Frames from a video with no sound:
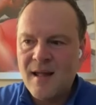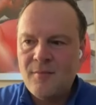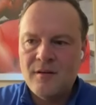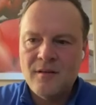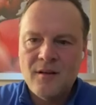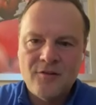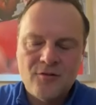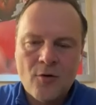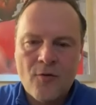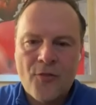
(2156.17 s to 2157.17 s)
Damian
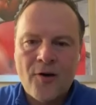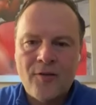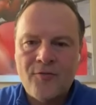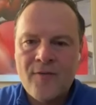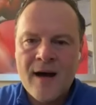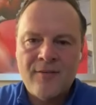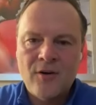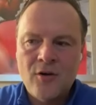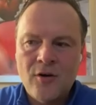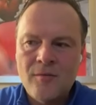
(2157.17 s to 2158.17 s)
Lillard scored 35
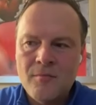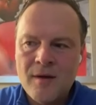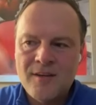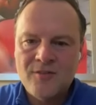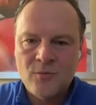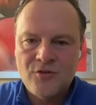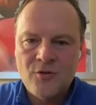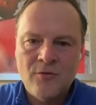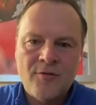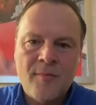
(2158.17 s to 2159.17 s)
and couldn't miss and was
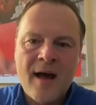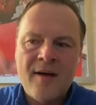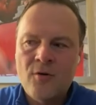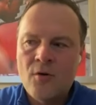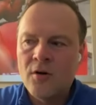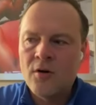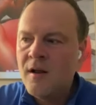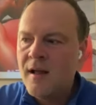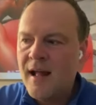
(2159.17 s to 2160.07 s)
shooting from half court